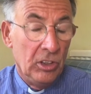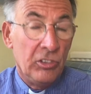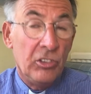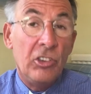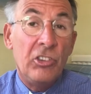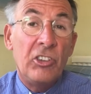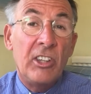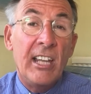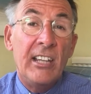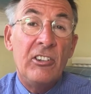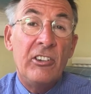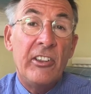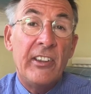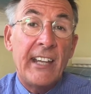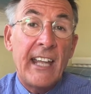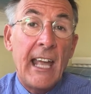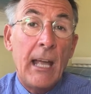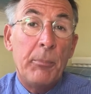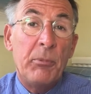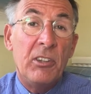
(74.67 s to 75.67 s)
to say to the
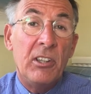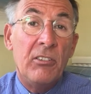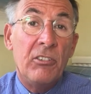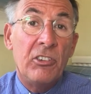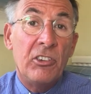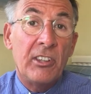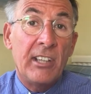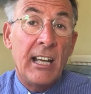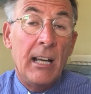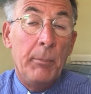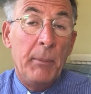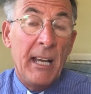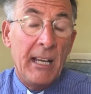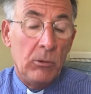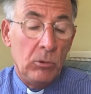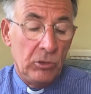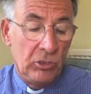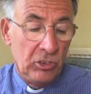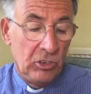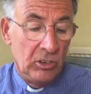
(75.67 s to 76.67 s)
captives, come
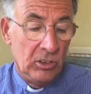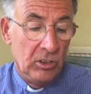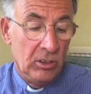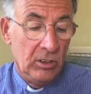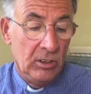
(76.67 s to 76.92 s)
out,